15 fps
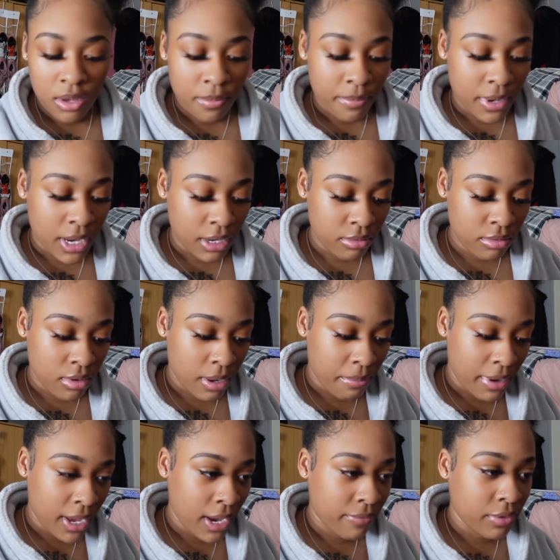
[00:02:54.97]
But I don't know. I
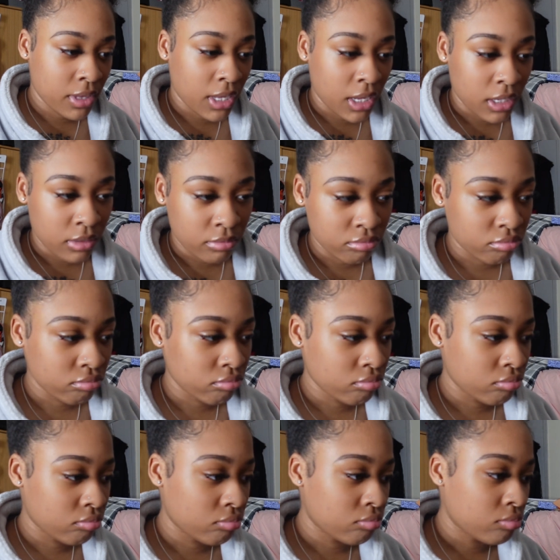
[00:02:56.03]
might have to like,
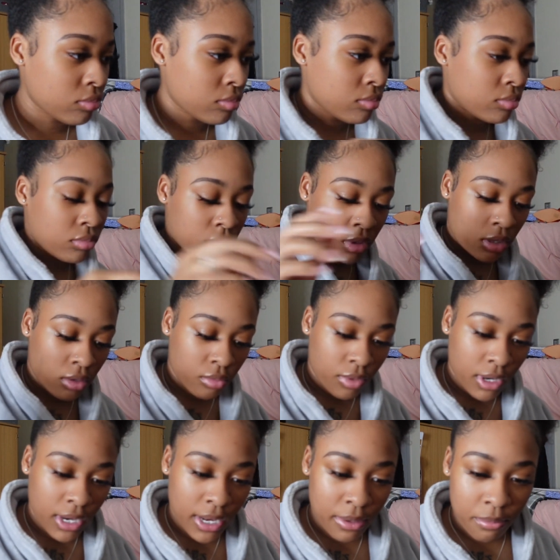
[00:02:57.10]
I don't know.
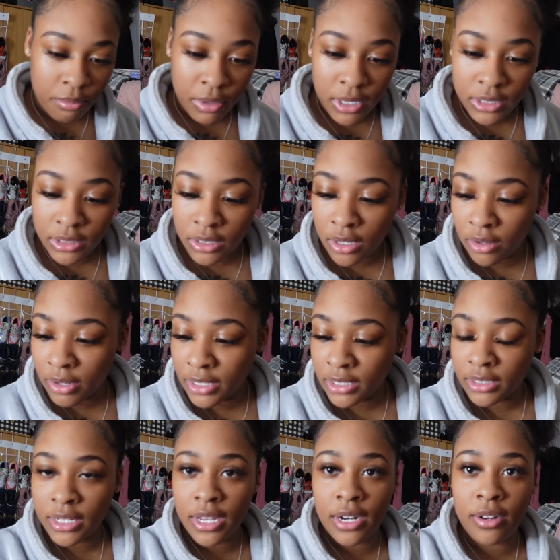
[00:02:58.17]
Where that brush go? I
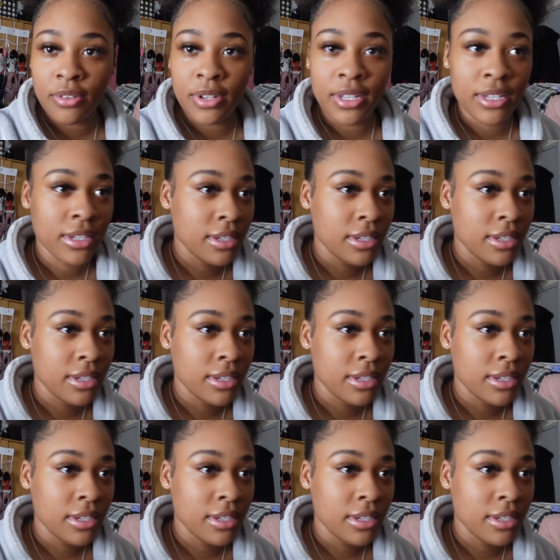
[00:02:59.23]
just had it. Okay.